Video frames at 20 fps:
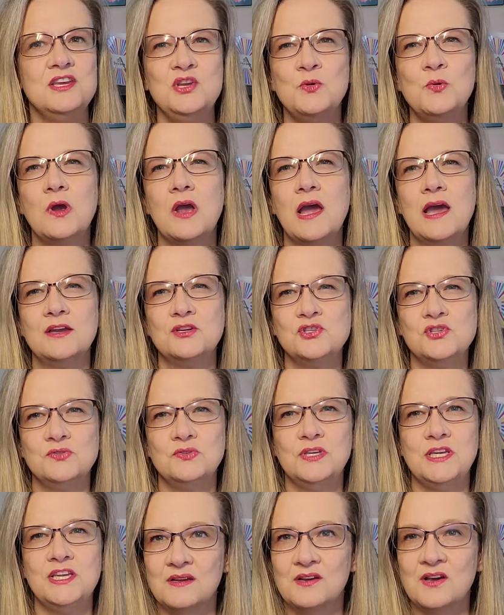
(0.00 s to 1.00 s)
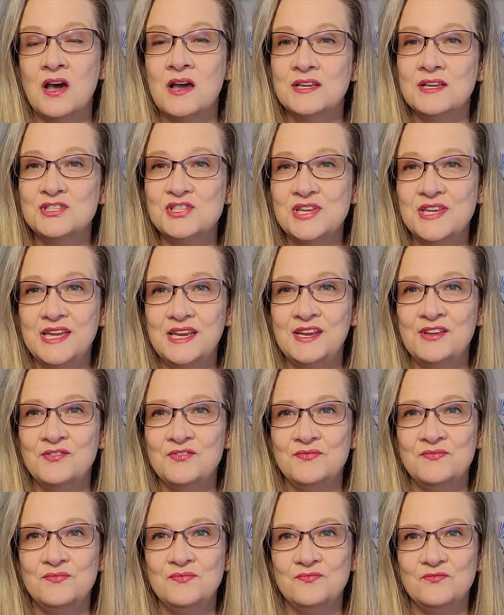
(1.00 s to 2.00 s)
you were actually conjugating
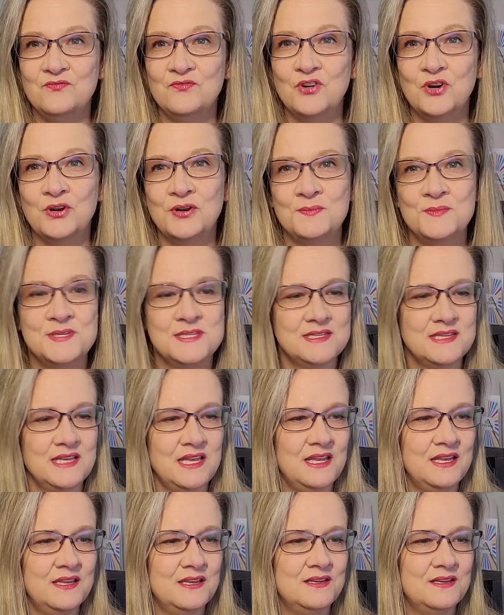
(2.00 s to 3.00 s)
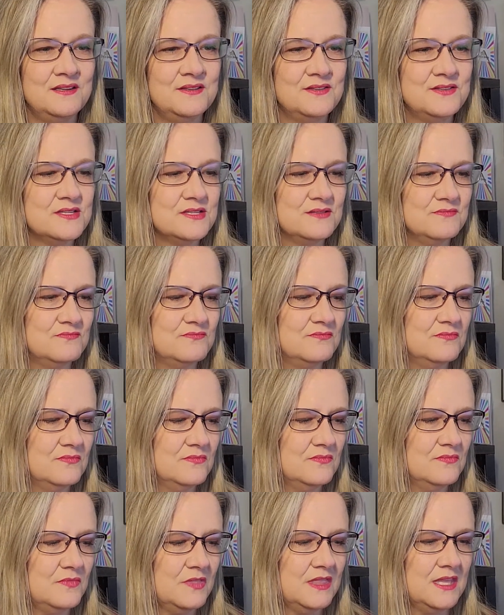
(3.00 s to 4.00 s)
verbs and
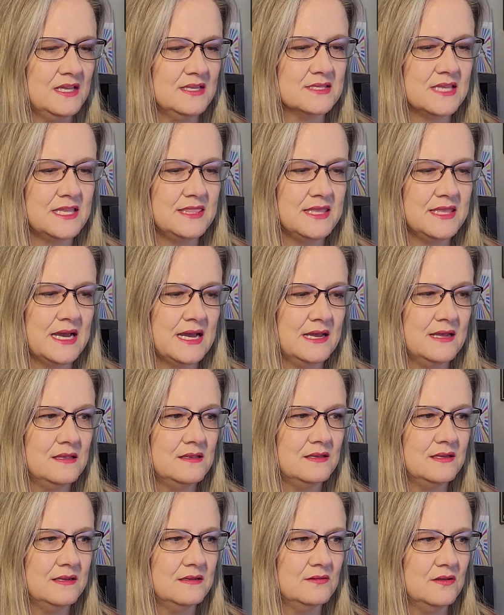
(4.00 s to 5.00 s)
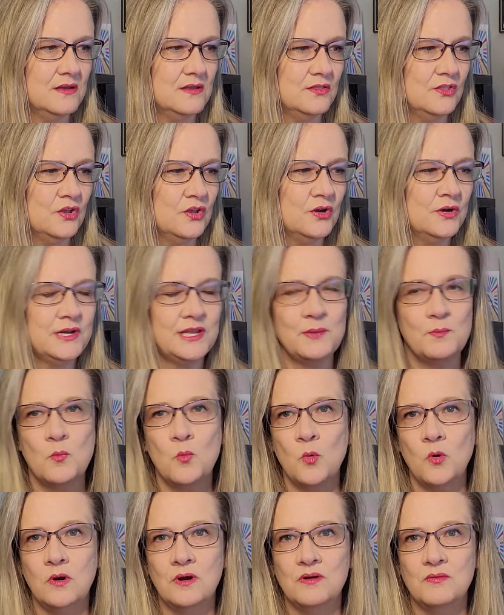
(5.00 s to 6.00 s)
things like that, learning
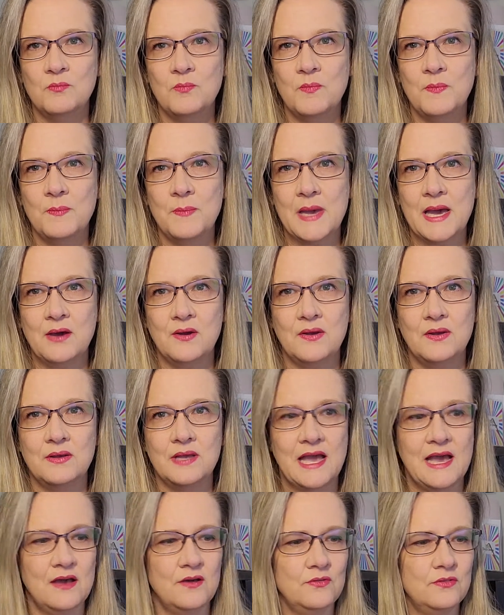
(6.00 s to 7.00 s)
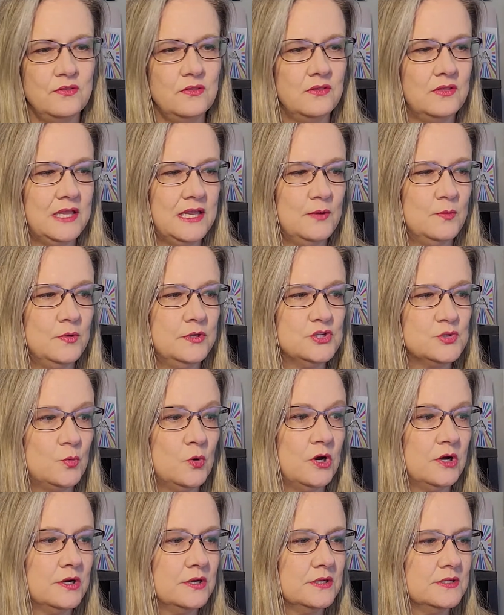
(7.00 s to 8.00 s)
more about how the language
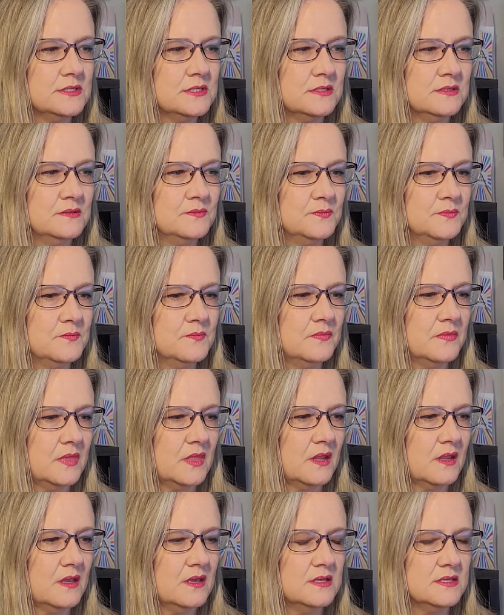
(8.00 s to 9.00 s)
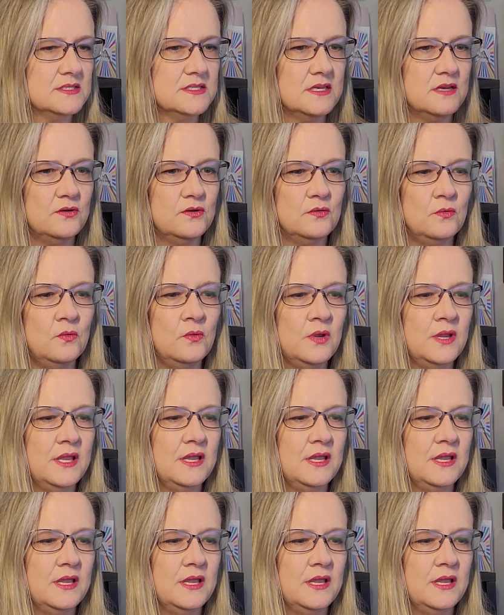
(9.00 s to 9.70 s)
works. So